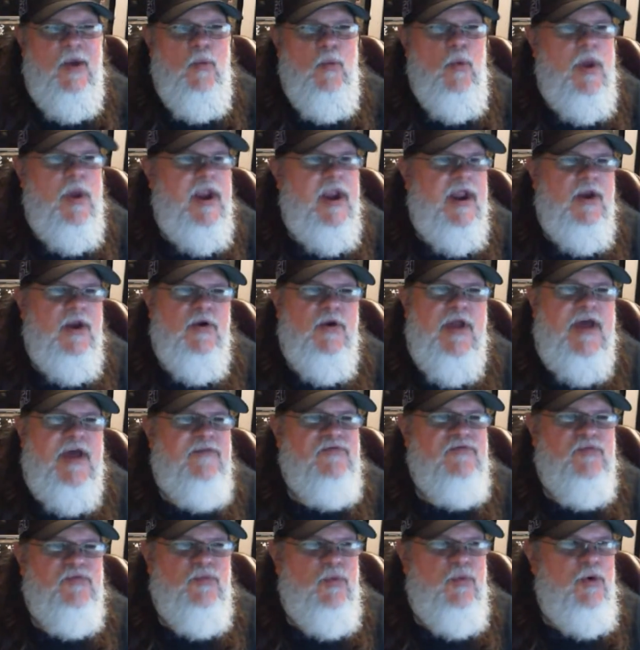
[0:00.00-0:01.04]
when I don't
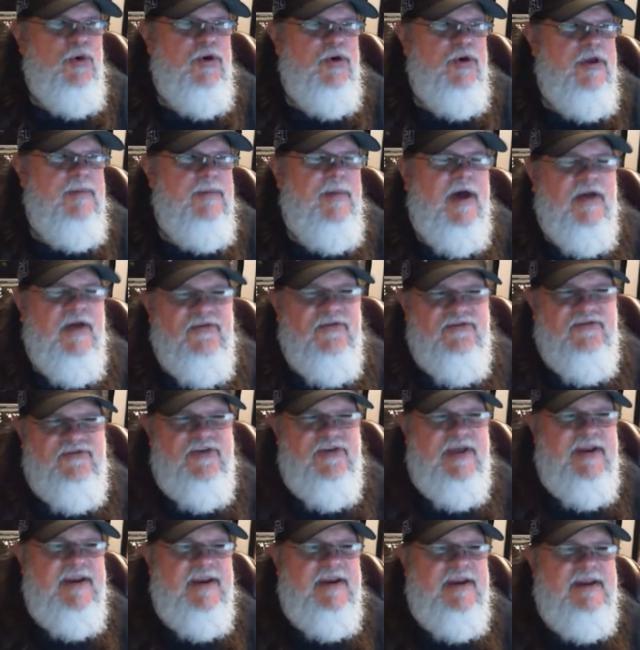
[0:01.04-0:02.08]
have to worry about
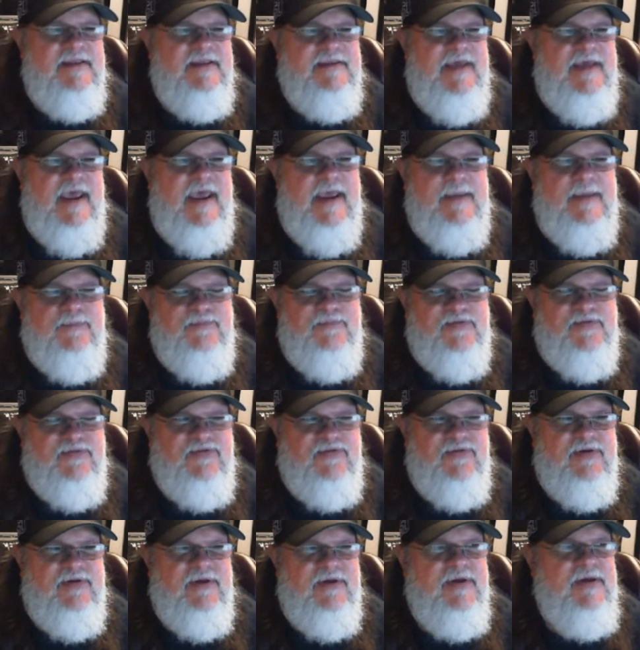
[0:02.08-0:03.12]
sending the
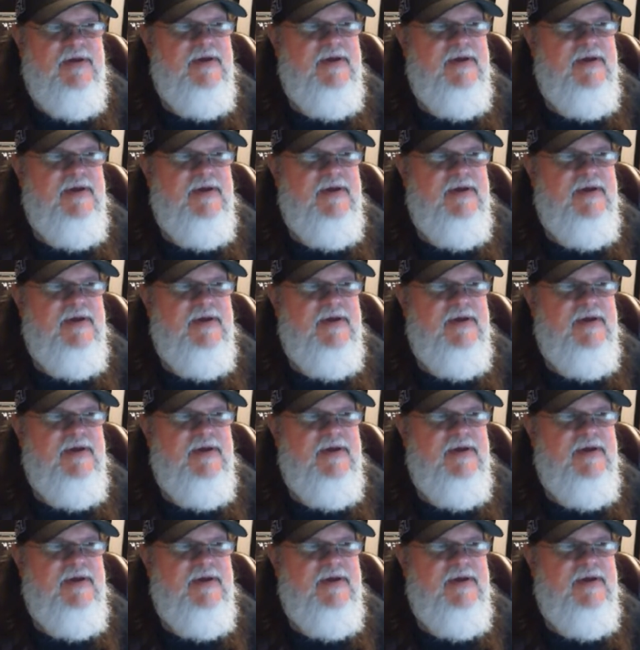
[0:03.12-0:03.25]
tapes